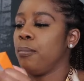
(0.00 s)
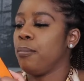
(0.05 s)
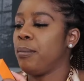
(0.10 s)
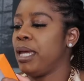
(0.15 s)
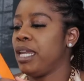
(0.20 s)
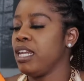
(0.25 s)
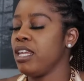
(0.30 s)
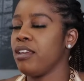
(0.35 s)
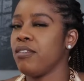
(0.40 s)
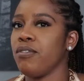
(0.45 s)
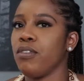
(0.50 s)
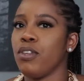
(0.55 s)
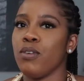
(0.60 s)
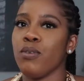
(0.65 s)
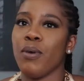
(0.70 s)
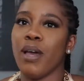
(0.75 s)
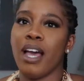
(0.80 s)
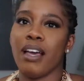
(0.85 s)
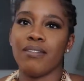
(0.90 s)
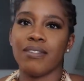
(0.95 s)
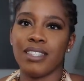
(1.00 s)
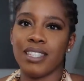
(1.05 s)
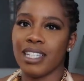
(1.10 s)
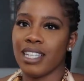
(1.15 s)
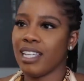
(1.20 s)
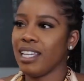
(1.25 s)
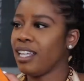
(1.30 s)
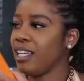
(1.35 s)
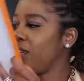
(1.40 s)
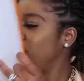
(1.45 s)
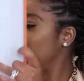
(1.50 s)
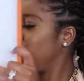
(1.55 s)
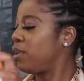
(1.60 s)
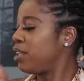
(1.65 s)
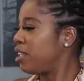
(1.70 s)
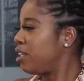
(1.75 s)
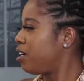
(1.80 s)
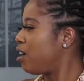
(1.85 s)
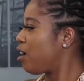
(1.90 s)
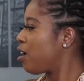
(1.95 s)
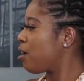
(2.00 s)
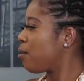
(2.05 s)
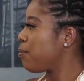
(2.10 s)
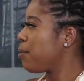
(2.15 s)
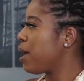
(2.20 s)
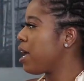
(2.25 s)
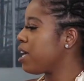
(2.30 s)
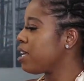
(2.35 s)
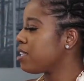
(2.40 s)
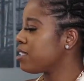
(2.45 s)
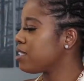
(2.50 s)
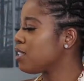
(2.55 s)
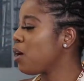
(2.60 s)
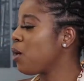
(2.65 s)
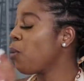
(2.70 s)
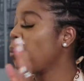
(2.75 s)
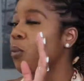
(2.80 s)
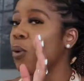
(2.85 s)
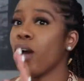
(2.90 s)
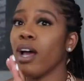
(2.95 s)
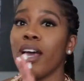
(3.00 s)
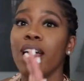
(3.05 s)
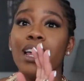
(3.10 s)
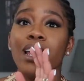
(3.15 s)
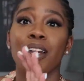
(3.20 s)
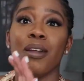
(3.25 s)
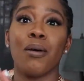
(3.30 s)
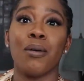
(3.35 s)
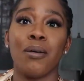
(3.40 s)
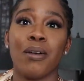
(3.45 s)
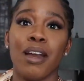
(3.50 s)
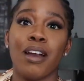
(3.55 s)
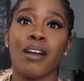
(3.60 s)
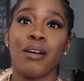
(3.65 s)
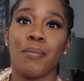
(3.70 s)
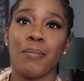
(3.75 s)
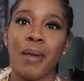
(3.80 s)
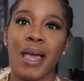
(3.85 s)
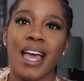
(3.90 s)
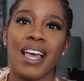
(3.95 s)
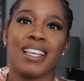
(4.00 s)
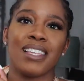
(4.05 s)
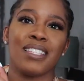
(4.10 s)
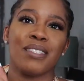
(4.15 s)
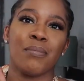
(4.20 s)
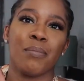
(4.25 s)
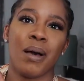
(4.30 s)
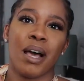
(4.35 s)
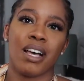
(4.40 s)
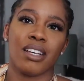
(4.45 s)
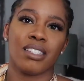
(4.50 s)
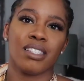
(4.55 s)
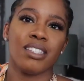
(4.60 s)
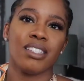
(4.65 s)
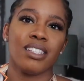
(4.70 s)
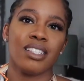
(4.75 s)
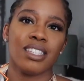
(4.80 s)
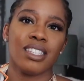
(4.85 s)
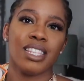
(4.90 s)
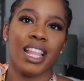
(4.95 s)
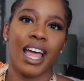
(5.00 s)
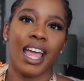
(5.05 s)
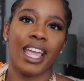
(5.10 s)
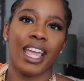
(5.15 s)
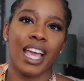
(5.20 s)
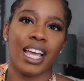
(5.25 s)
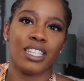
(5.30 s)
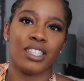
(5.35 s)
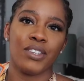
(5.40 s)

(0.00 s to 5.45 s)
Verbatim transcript: many of you have seen what an Hermes, what an Hermes box looks like.